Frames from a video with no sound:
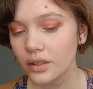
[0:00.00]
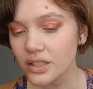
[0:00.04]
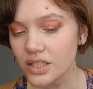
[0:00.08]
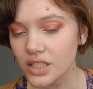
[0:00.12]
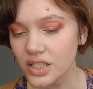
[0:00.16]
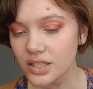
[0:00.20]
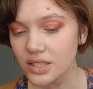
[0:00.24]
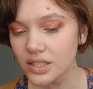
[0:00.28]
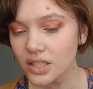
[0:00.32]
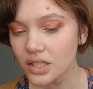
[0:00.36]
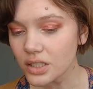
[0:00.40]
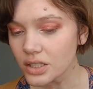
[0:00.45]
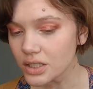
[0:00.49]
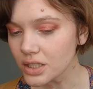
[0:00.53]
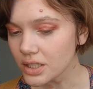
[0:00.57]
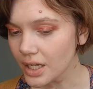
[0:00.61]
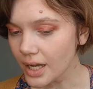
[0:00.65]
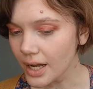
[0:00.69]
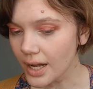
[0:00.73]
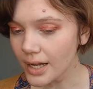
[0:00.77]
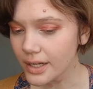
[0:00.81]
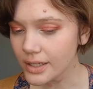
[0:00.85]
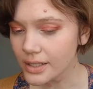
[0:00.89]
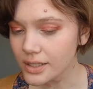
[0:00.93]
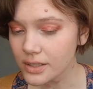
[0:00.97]
it's still
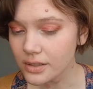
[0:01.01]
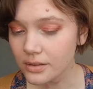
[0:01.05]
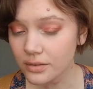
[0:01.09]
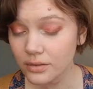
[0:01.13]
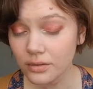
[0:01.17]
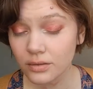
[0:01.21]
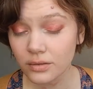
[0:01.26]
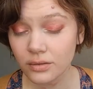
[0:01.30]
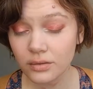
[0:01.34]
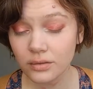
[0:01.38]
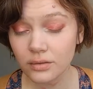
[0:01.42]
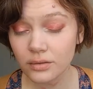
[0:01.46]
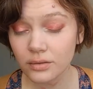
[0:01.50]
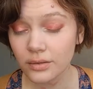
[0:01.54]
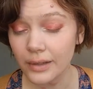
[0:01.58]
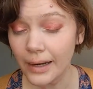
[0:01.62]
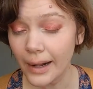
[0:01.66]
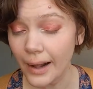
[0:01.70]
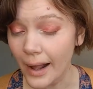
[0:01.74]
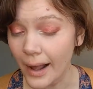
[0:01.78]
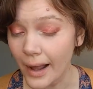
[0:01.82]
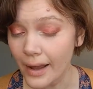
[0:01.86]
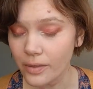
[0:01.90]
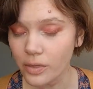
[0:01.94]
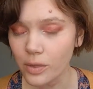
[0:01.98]
not
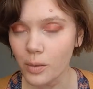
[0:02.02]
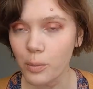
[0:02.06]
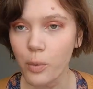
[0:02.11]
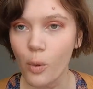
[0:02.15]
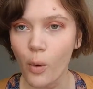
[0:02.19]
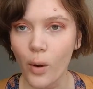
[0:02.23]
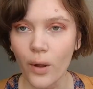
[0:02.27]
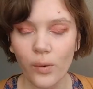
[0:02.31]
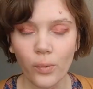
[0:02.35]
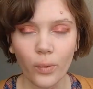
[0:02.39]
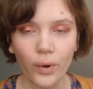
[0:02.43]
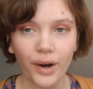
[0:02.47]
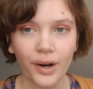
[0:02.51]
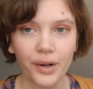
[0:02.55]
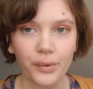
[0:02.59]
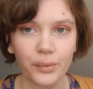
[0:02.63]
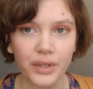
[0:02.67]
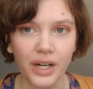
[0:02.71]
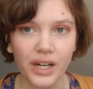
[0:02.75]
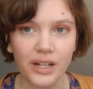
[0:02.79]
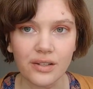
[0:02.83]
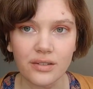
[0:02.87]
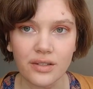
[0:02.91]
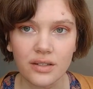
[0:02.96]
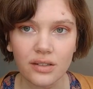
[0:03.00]
at the point where I
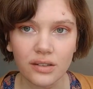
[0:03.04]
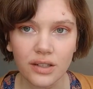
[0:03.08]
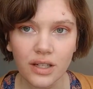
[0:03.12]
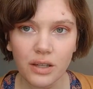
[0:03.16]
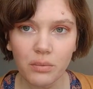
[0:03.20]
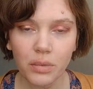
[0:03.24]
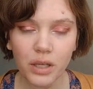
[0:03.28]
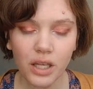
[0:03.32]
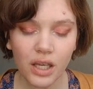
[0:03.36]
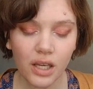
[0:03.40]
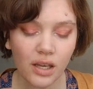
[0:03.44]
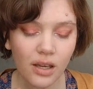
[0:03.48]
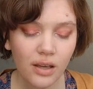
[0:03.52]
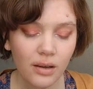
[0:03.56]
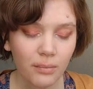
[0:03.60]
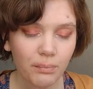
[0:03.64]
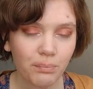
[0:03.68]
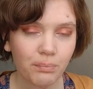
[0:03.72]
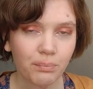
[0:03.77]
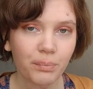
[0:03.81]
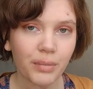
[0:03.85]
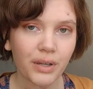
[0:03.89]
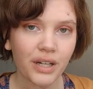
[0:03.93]
would ideally be,